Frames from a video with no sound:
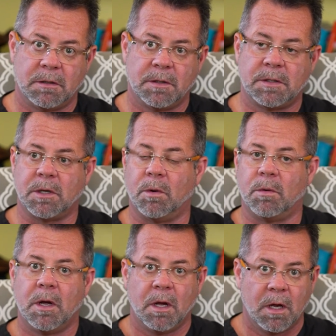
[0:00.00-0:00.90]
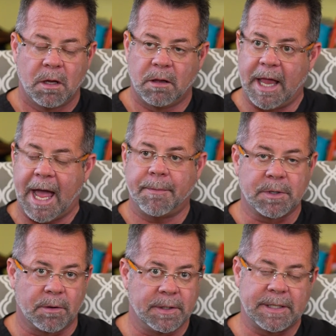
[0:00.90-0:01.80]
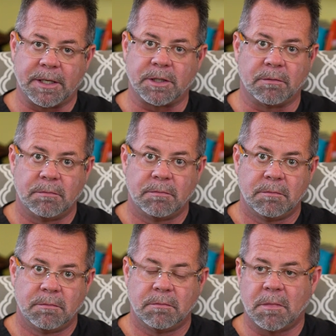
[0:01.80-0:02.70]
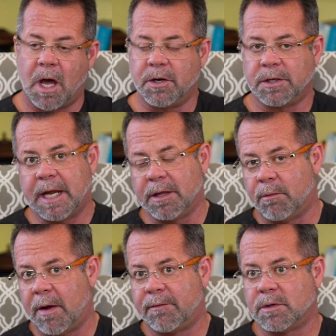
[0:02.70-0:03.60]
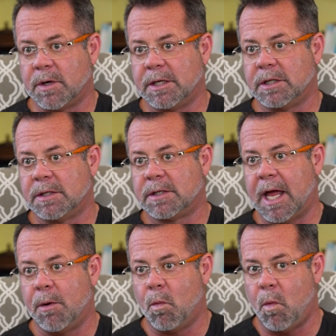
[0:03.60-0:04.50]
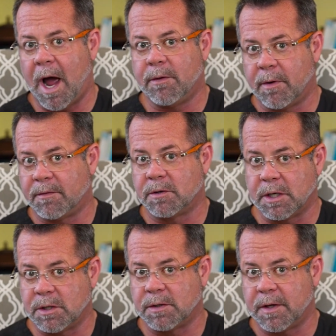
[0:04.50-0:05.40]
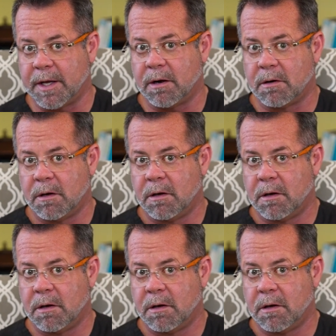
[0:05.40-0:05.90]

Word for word: So, labs are essential. Understanding the reference ranges and why the reference ranges are there